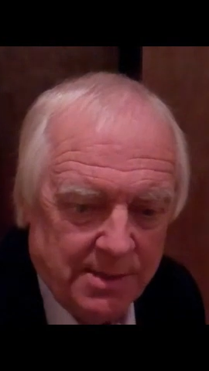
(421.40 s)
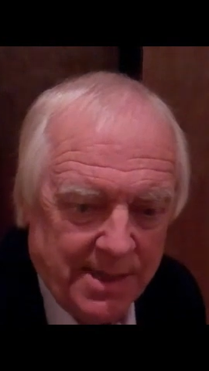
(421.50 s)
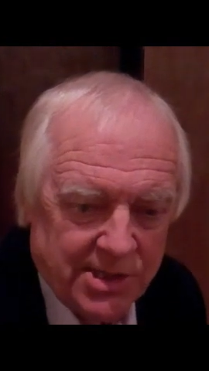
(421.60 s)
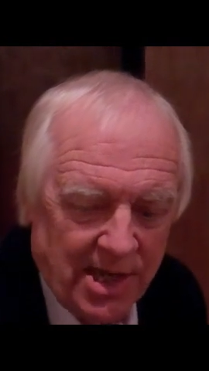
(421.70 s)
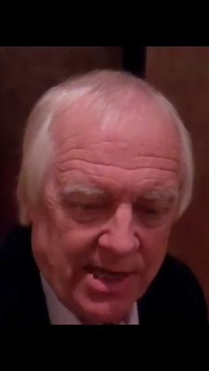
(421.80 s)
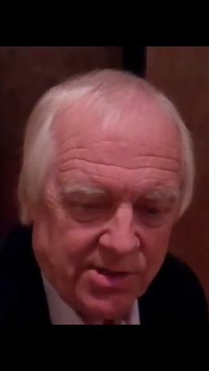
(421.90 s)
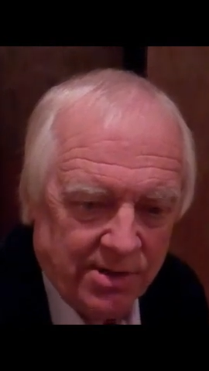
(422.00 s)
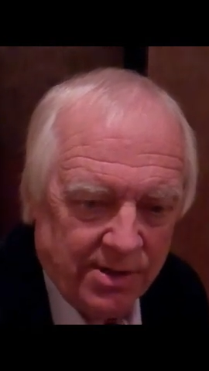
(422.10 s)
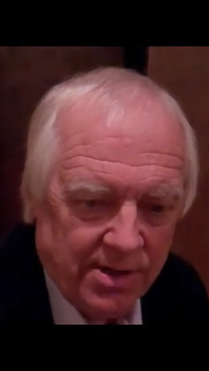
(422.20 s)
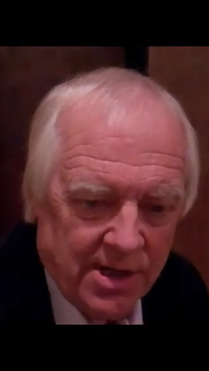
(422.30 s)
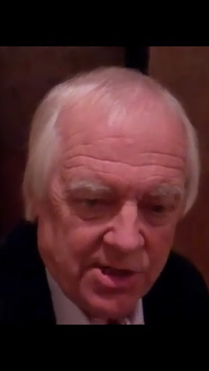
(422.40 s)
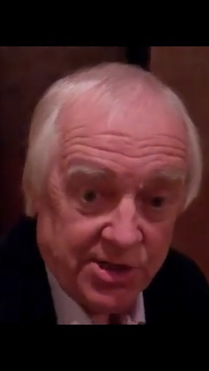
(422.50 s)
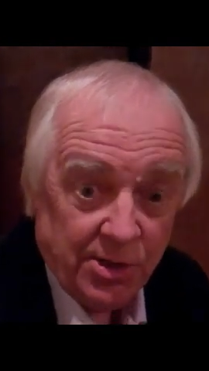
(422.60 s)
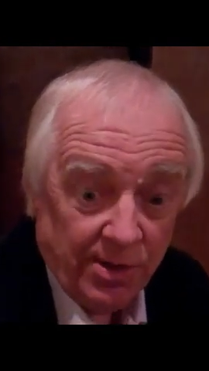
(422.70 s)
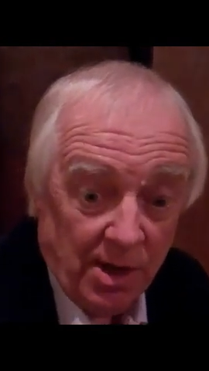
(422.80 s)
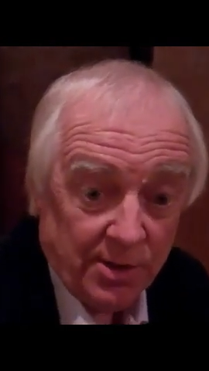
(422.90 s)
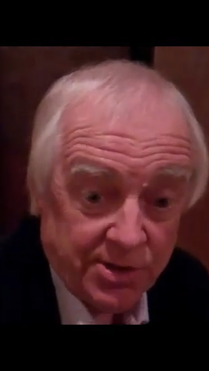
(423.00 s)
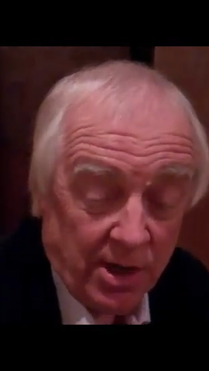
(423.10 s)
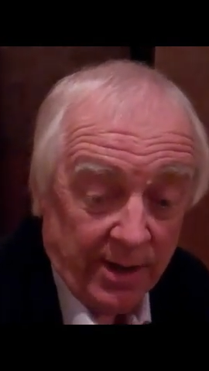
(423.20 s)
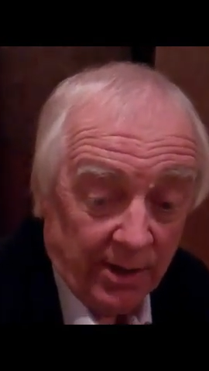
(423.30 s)
20 minutes later and still know
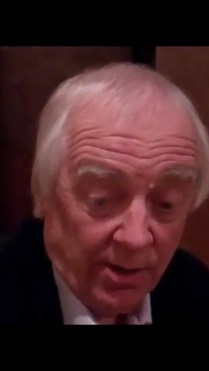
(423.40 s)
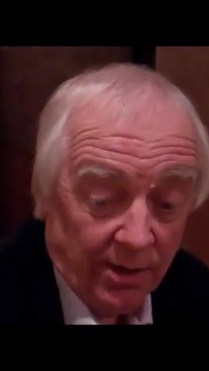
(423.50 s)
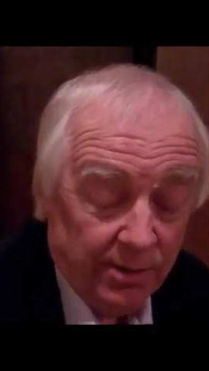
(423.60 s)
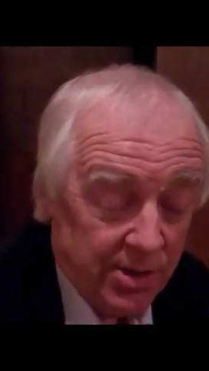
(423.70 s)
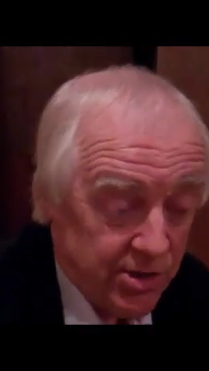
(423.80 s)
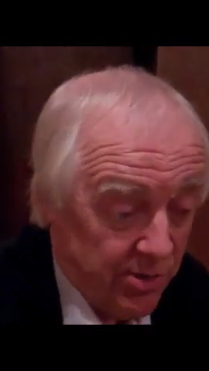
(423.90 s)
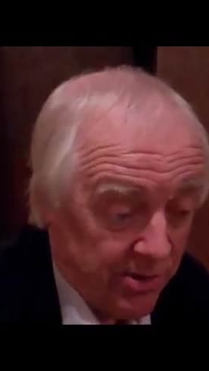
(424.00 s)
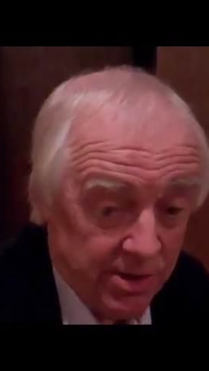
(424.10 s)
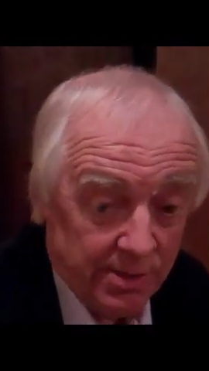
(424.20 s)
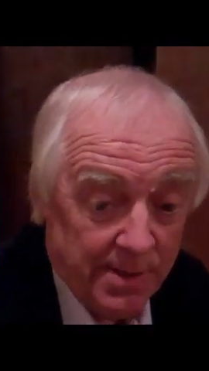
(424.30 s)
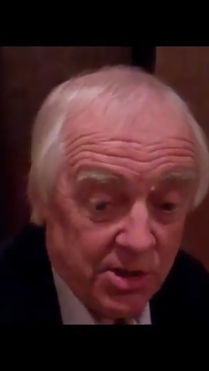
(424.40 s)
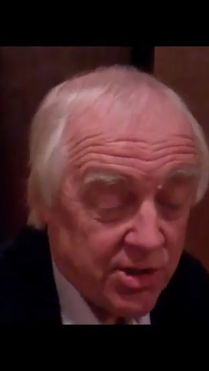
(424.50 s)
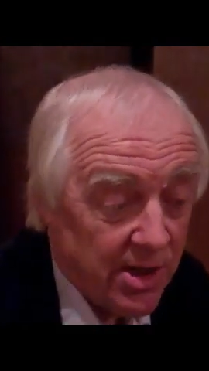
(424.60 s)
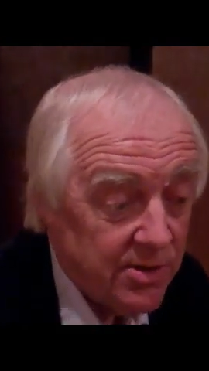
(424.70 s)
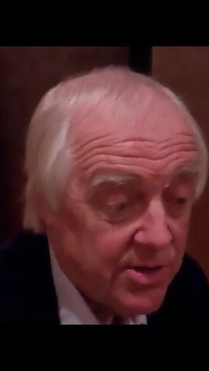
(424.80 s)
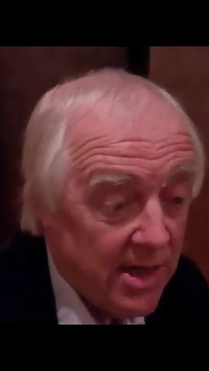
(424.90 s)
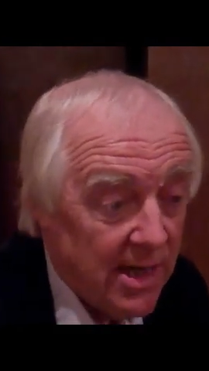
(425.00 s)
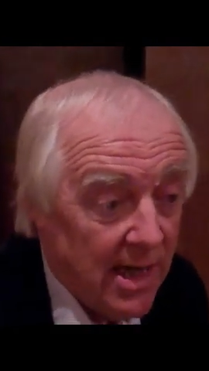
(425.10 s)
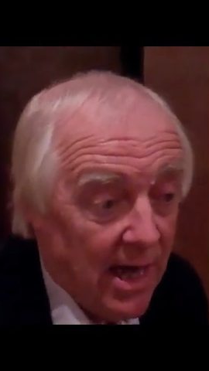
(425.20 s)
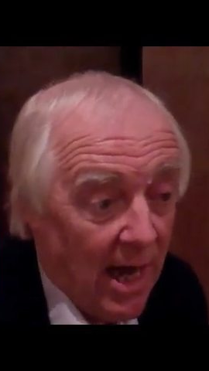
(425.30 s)
what's going on, which you can do with most shows.
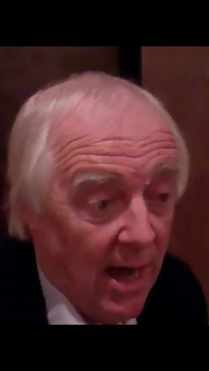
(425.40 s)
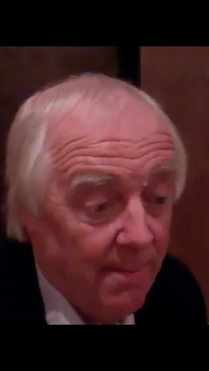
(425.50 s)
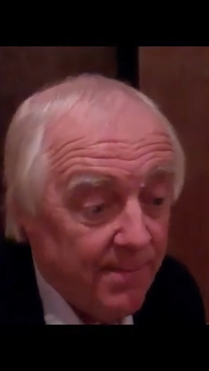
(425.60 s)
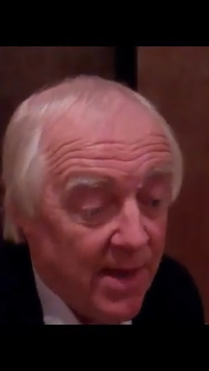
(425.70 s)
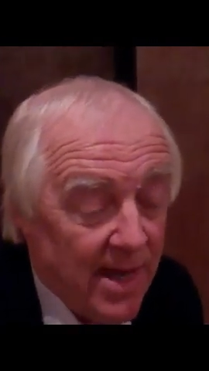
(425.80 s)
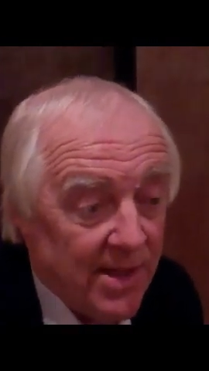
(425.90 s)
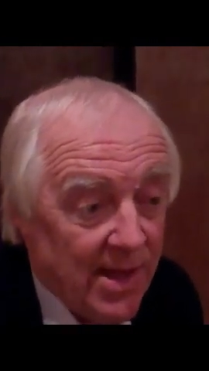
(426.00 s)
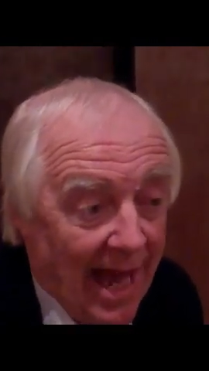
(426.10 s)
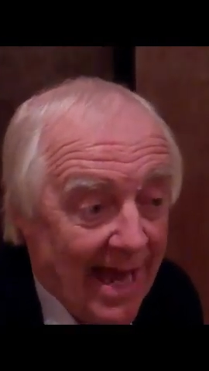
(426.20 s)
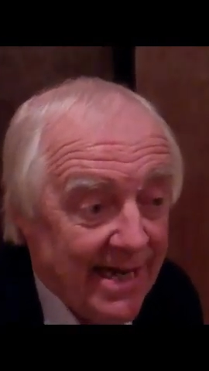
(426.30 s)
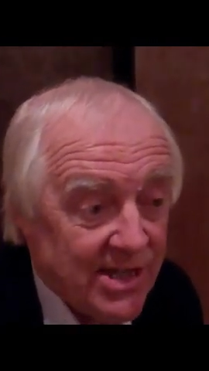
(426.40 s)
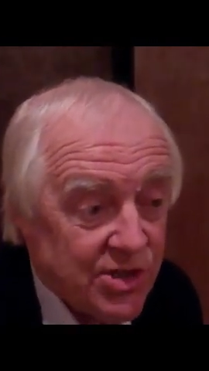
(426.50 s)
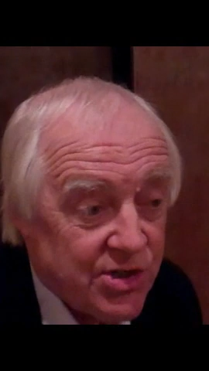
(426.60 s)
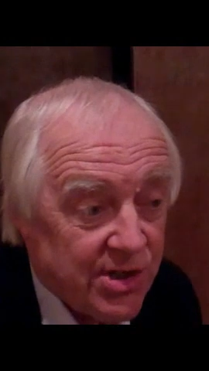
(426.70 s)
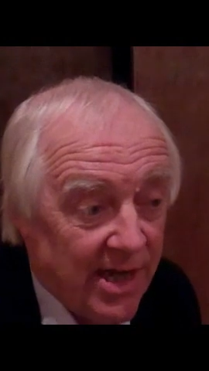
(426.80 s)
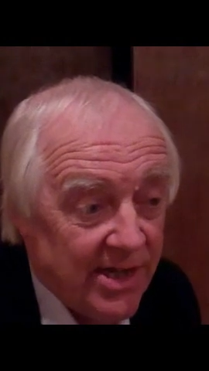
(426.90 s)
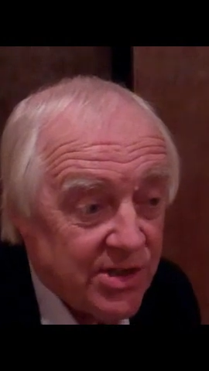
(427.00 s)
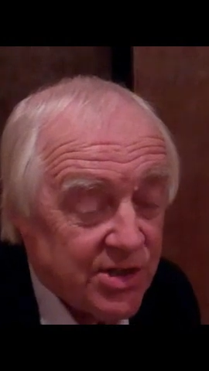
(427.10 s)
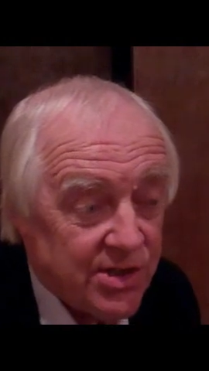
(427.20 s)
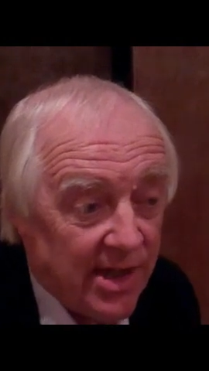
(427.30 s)
Um, and it's
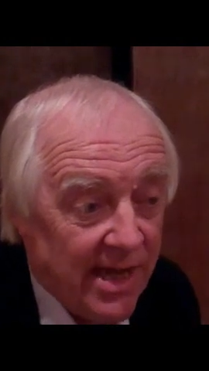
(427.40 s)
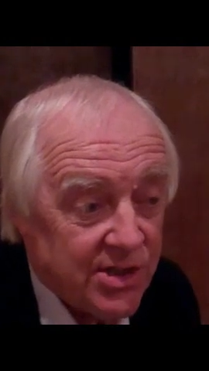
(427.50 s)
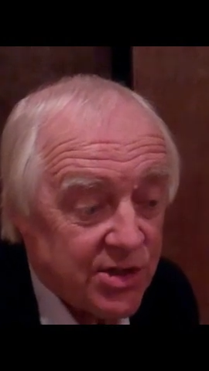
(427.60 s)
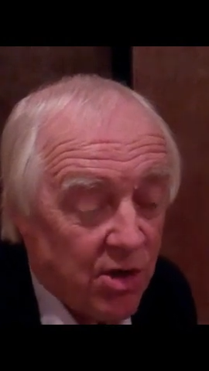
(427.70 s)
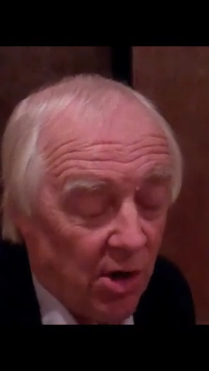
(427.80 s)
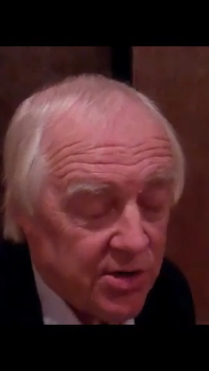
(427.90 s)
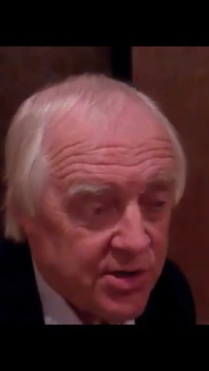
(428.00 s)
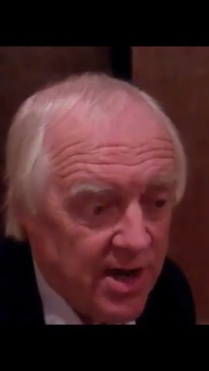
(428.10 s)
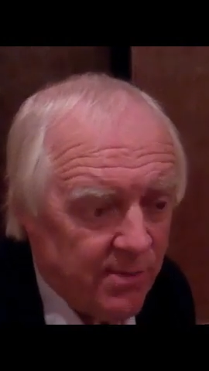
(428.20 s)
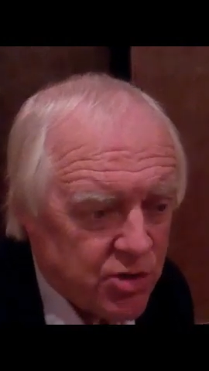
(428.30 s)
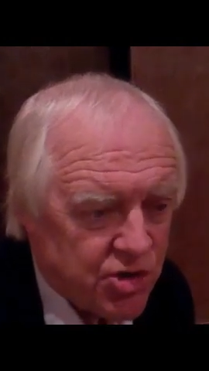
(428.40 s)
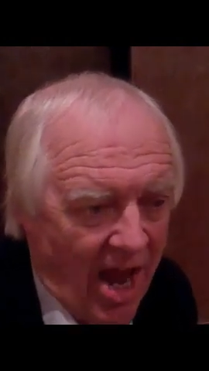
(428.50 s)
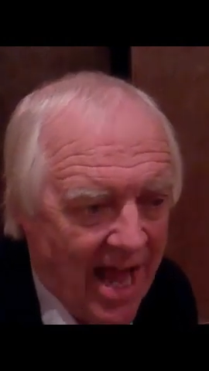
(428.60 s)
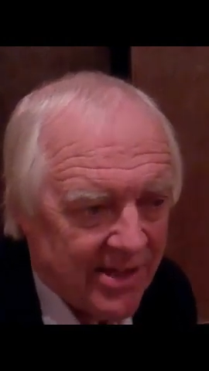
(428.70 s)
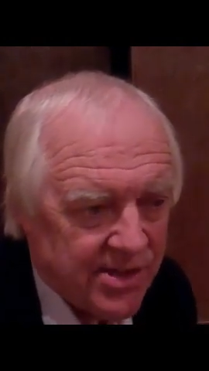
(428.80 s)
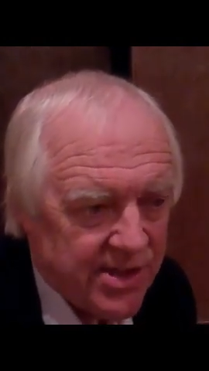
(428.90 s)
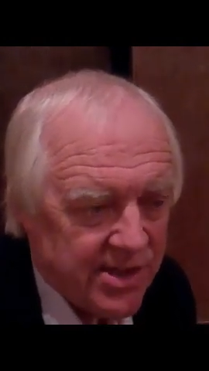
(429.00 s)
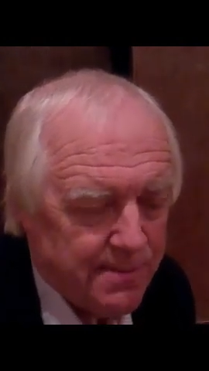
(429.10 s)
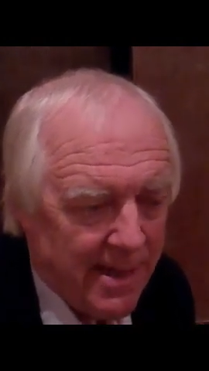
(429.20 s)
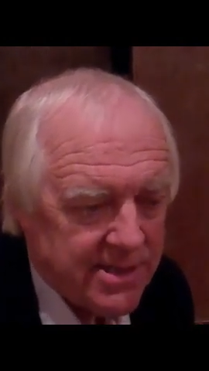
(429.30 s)
it's it's got several strands.
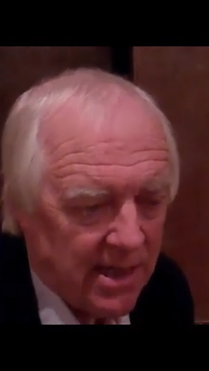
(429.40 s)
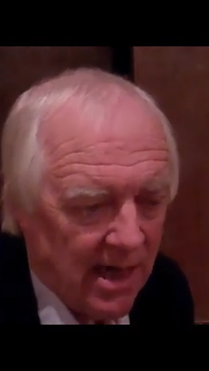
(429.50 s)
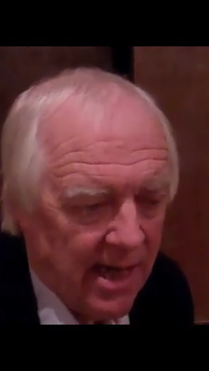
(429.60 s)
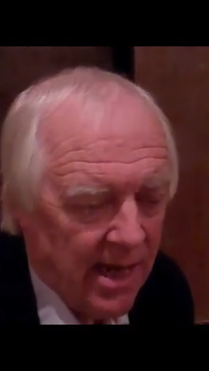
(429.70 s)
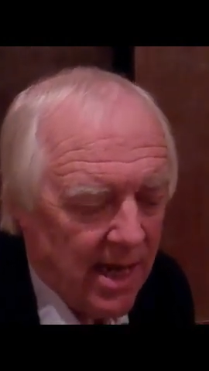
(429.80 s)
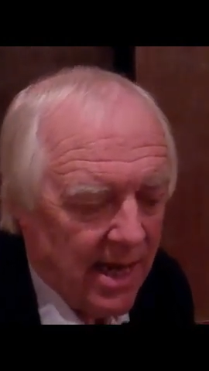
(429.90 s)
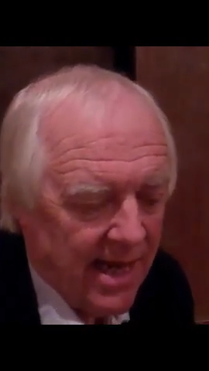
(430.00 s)
It's basically